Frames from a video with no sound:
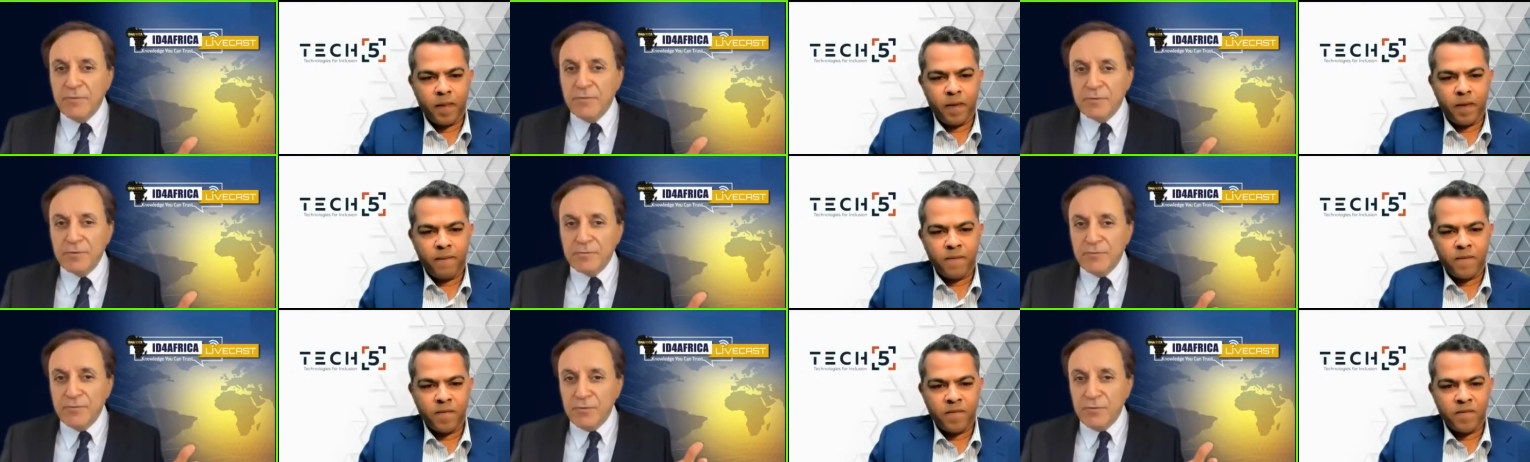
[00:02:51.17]

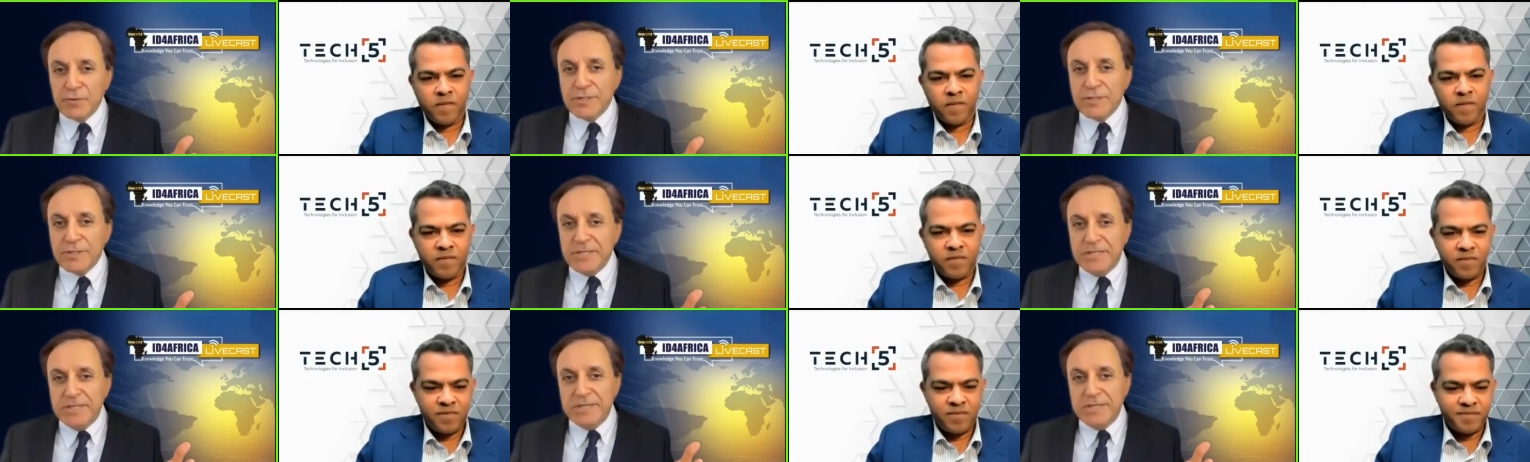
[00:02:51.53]
Speaker 1: iPhone
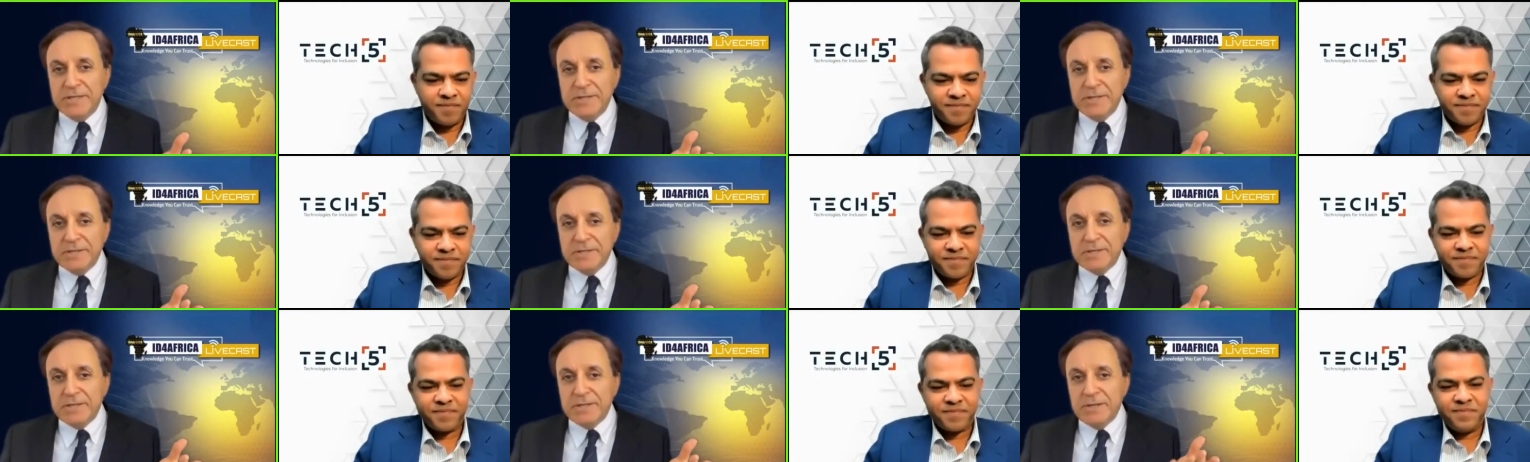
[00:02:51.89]
fourteen
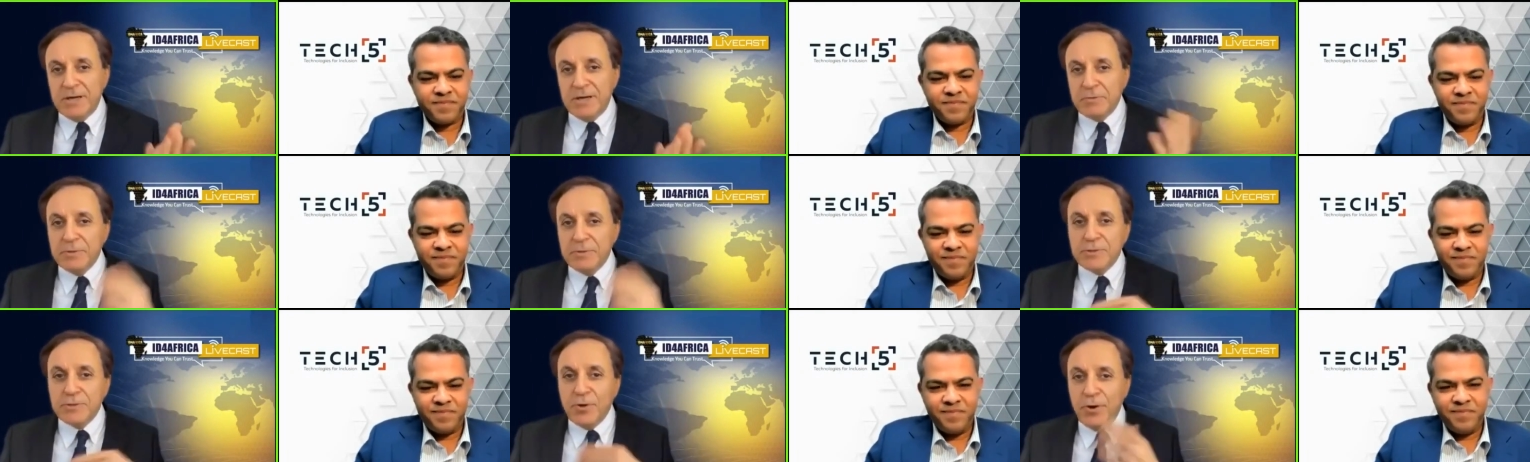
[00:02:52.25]
here.
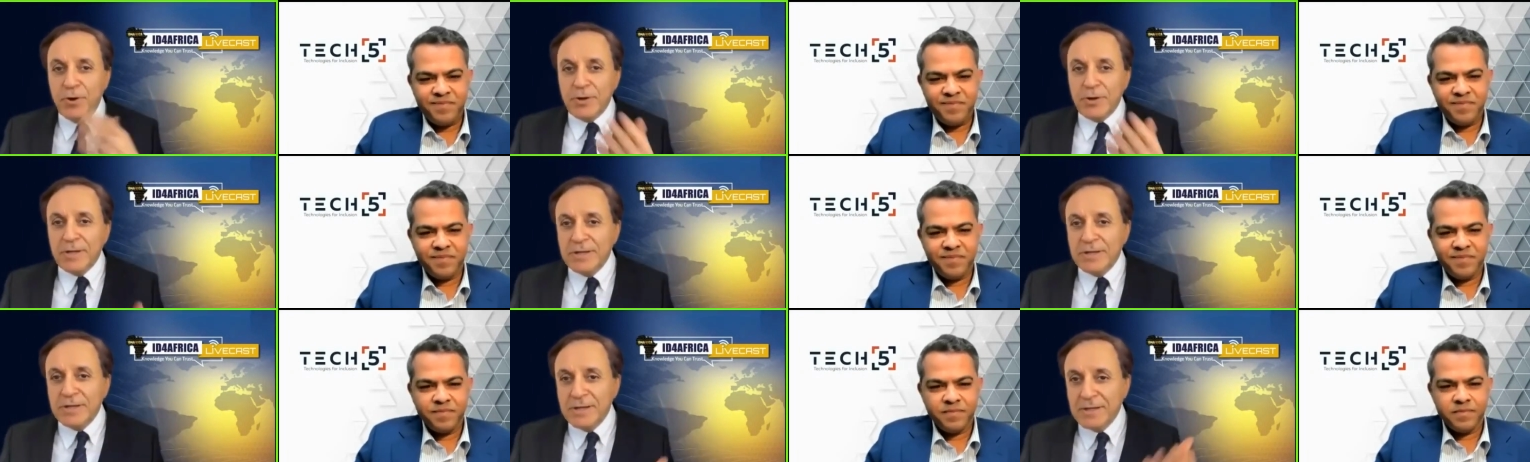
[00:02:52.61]
Are we
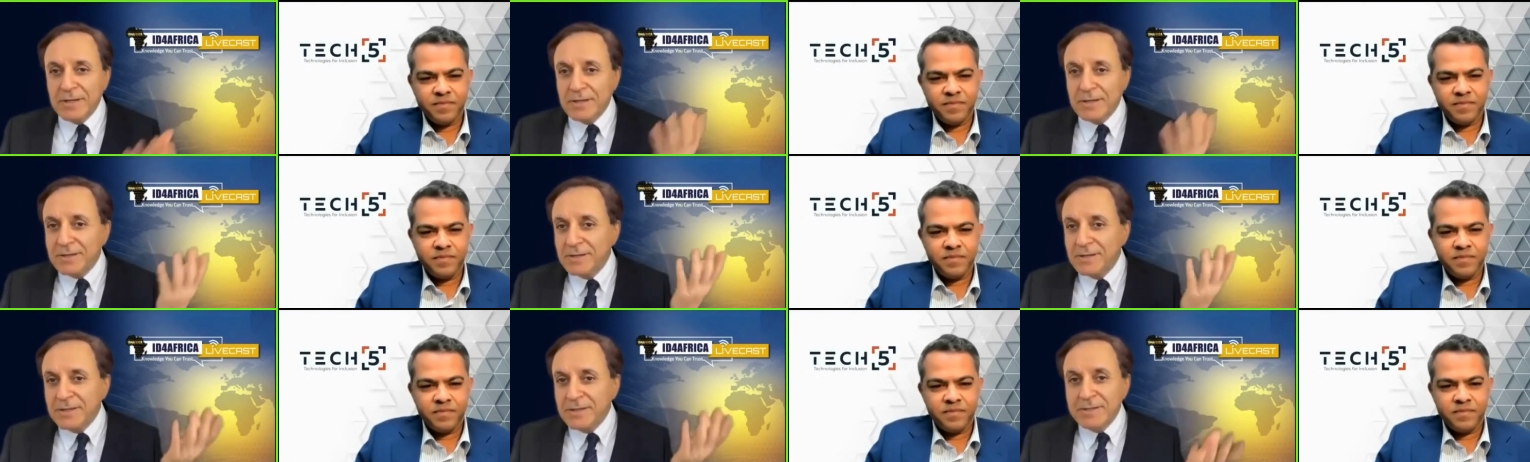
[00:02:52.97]

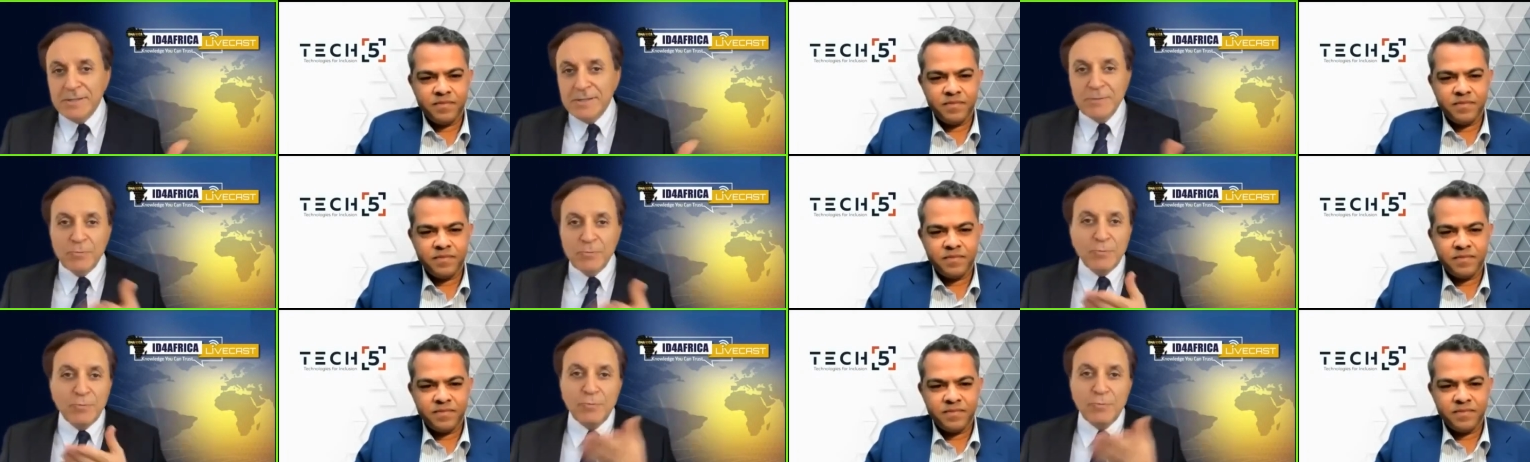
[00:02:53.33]
talking,
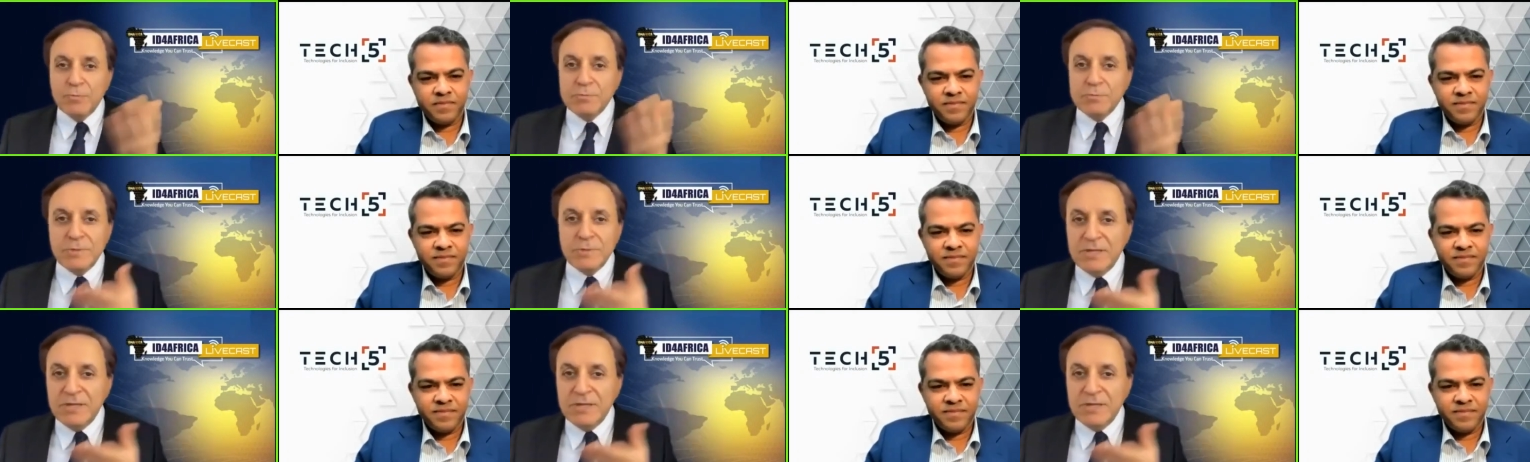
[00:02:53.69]
well,